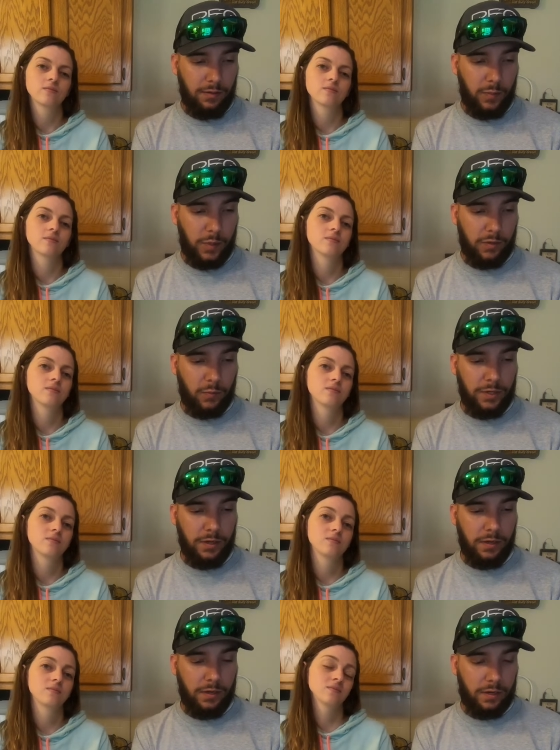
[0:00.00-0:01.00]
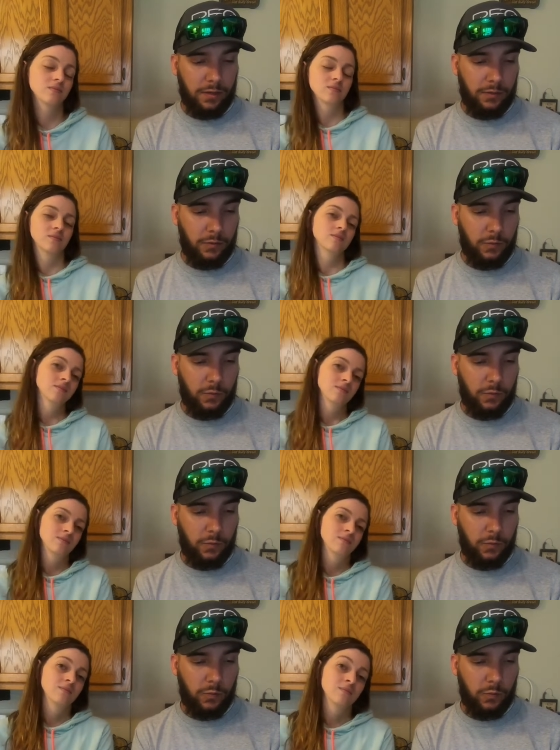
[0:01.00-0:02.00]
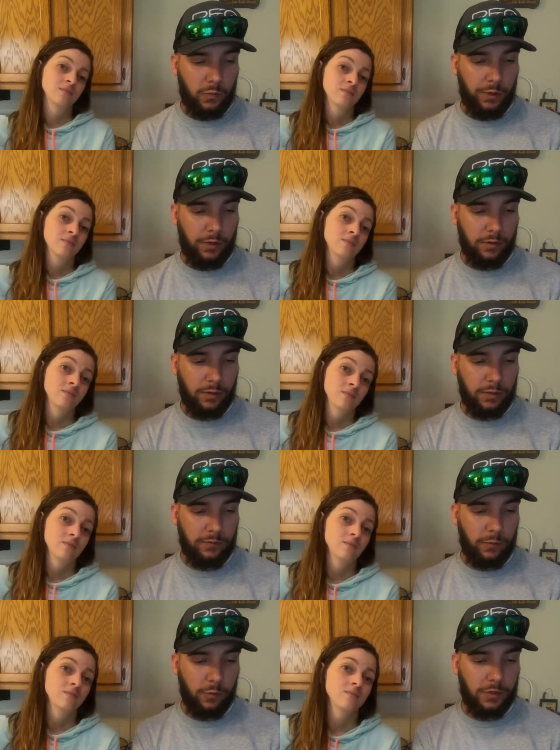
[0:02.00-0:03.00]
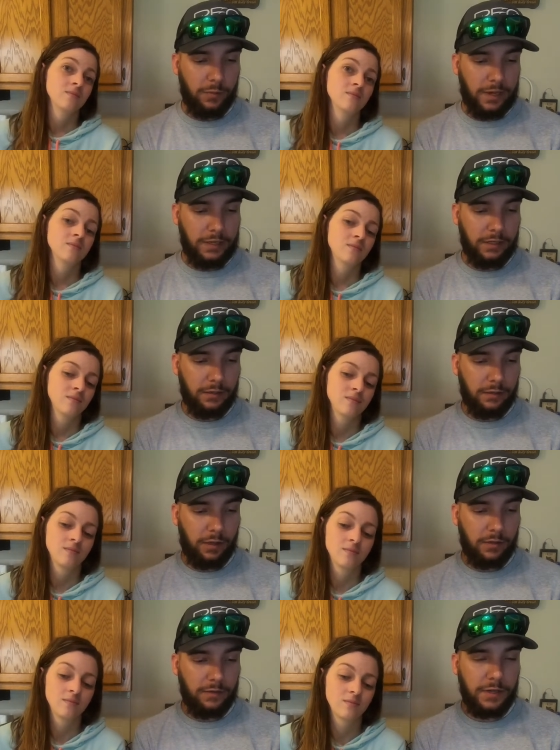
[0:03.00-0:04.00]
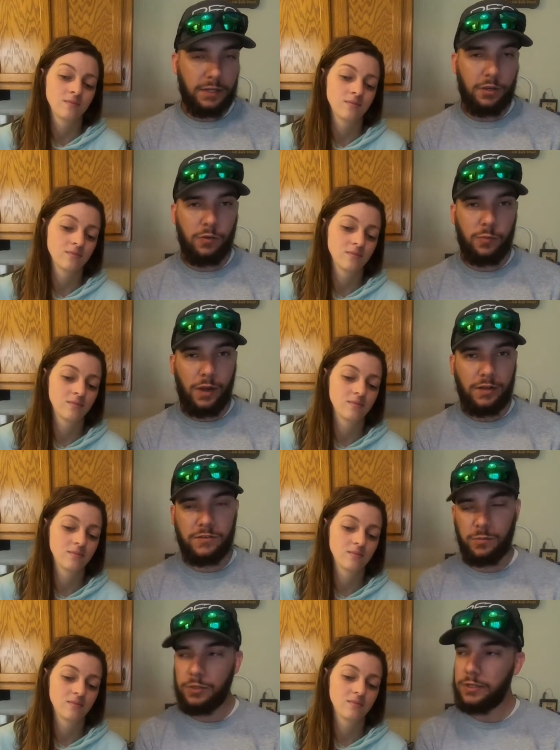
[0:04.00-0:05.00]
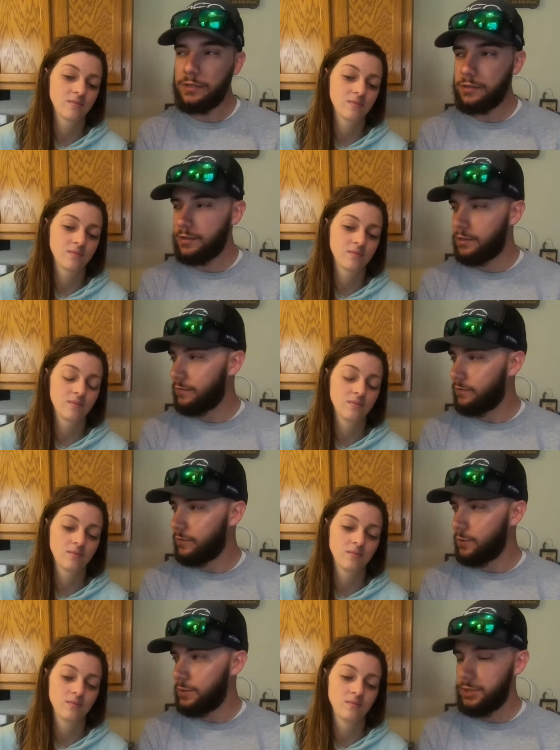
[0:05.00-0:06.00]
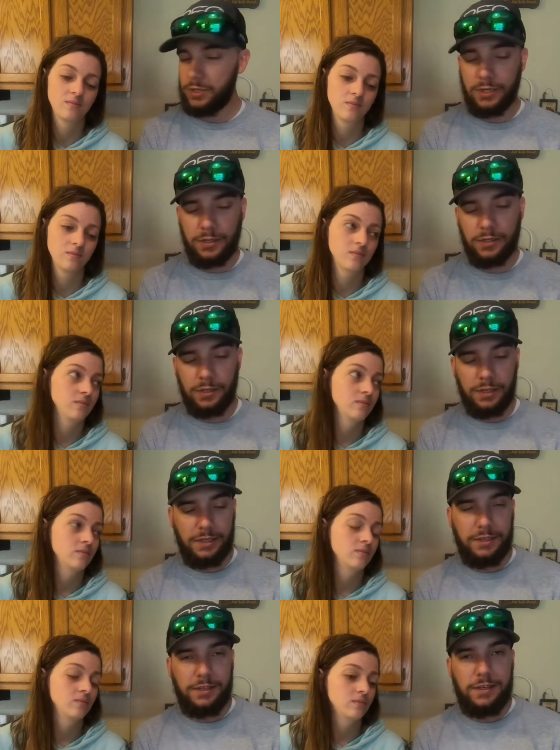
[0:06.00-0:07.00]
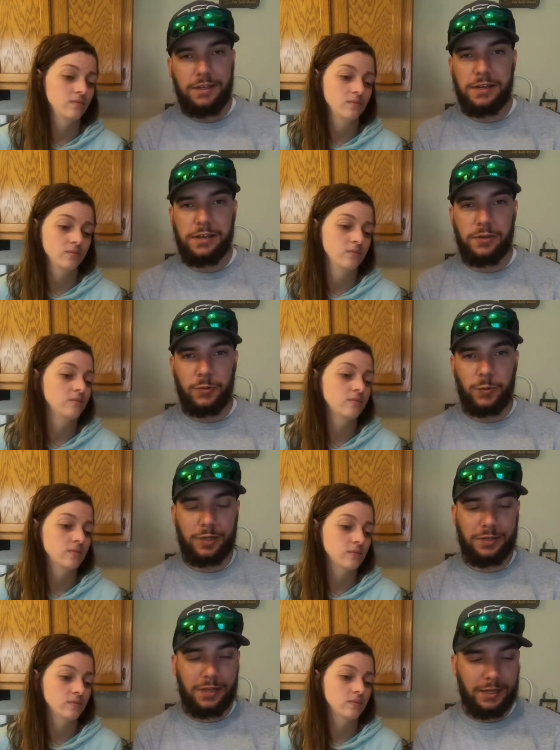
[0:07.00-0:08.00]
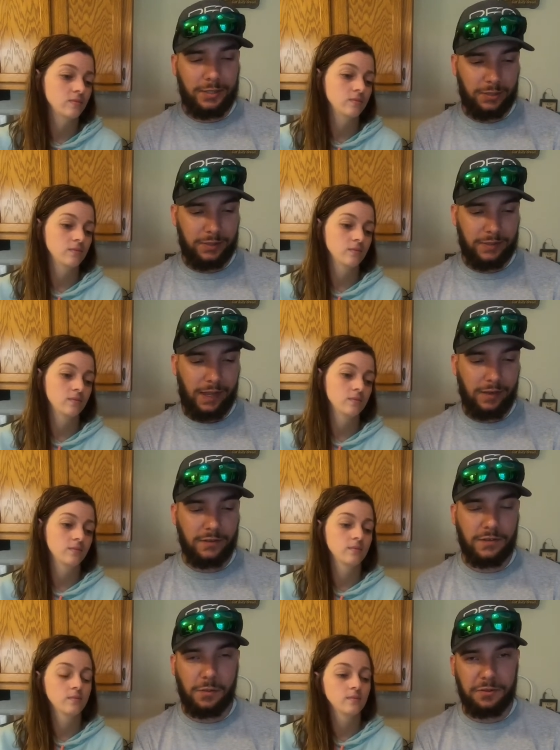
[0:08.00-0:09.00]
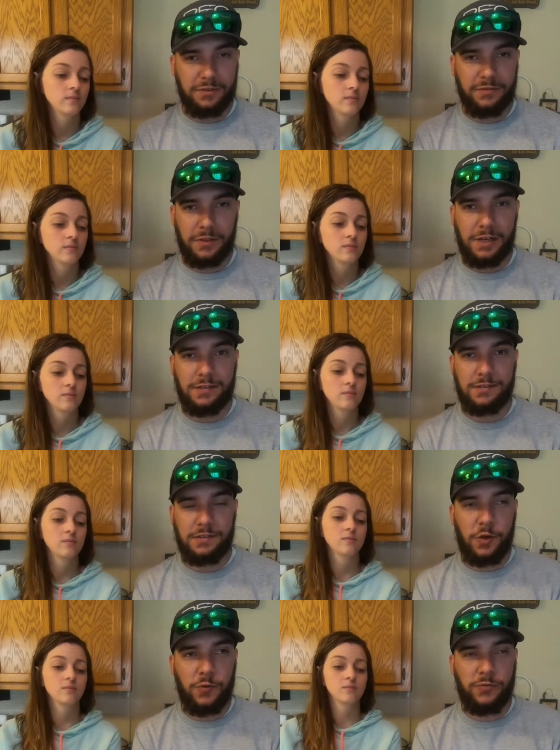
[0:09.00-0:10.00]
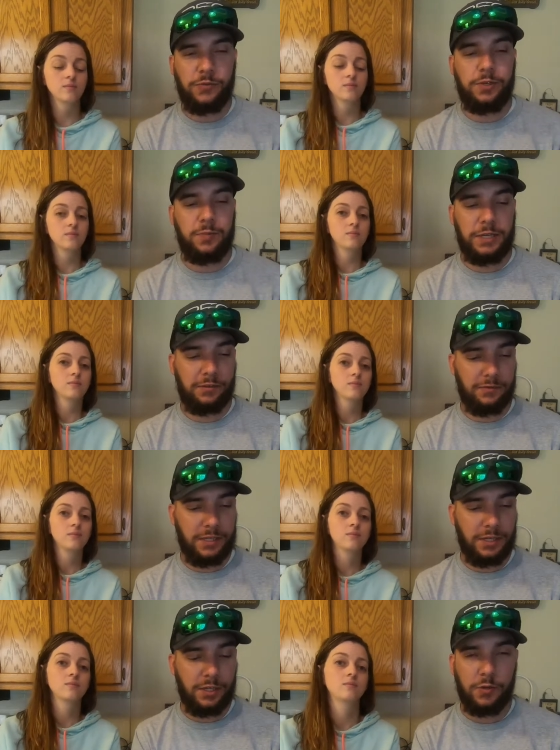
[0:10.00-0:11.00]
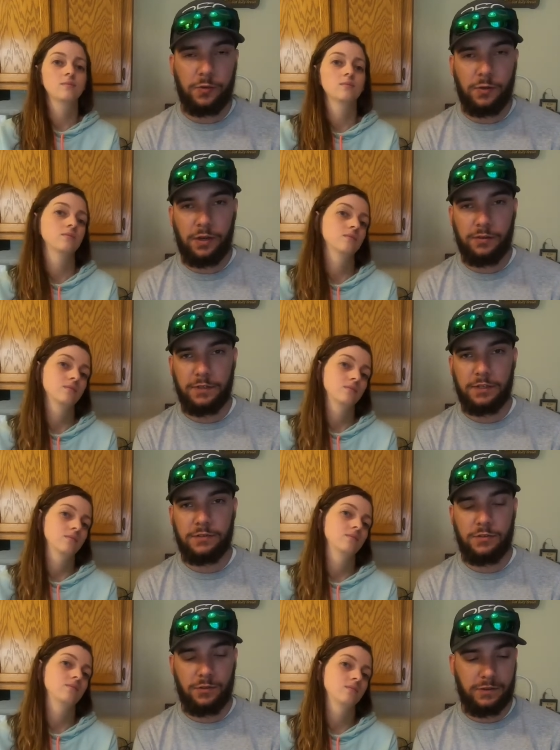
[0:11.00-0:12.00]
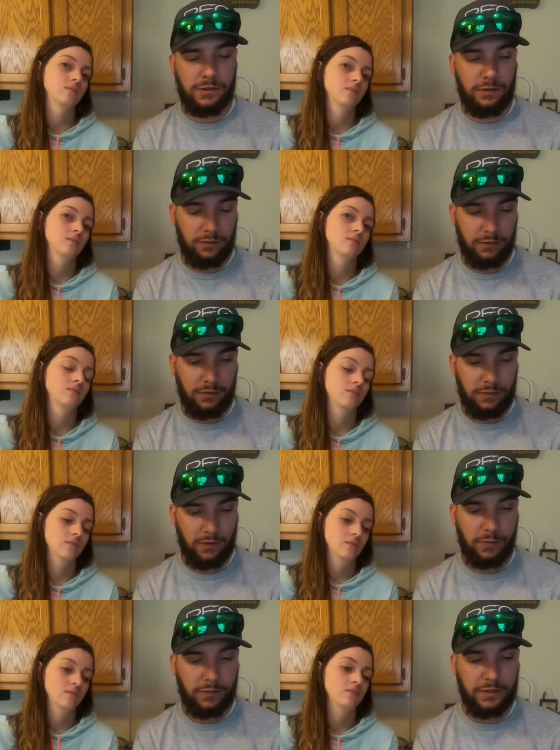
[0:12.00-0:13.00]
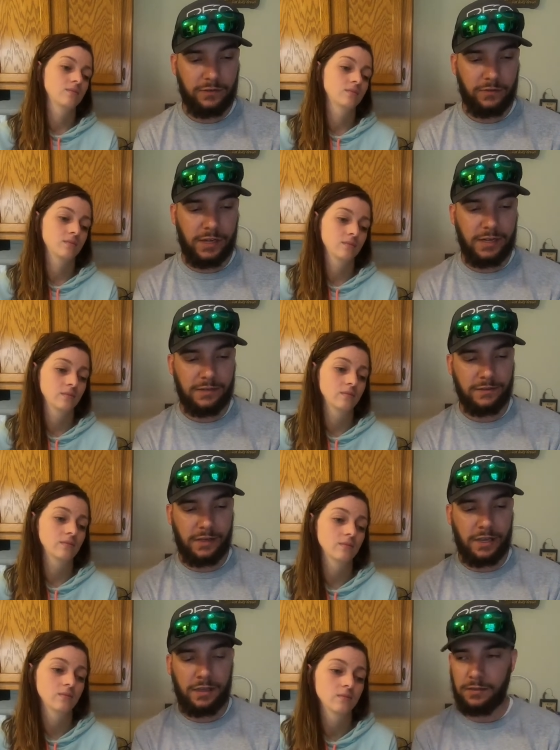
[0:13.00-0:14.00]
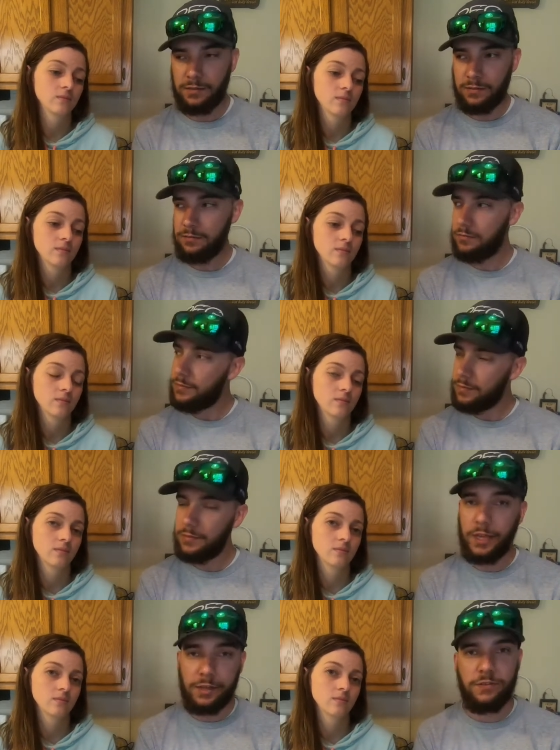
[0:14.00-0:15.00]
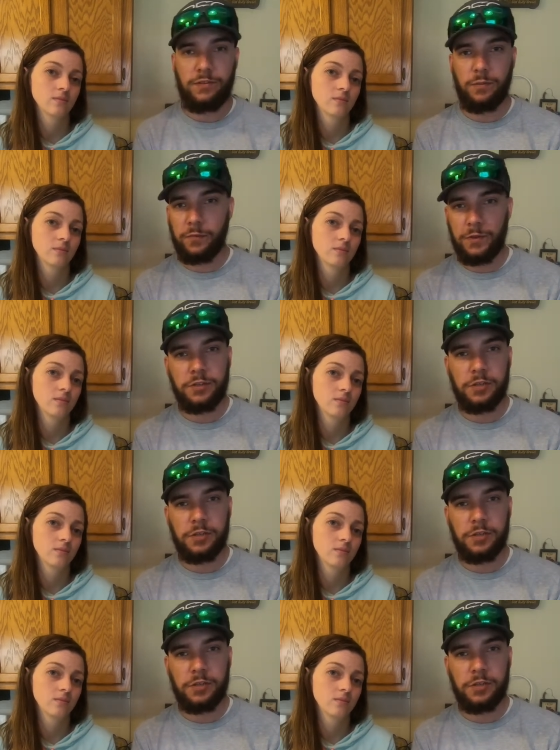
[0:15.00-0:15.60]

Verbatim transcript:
Speaker 1: But we uh, we are looking forward to making another video possibly in the near future uh, we're going to actually tie on some of these flies and hopefully make a video of us using some of these flies and catching some fish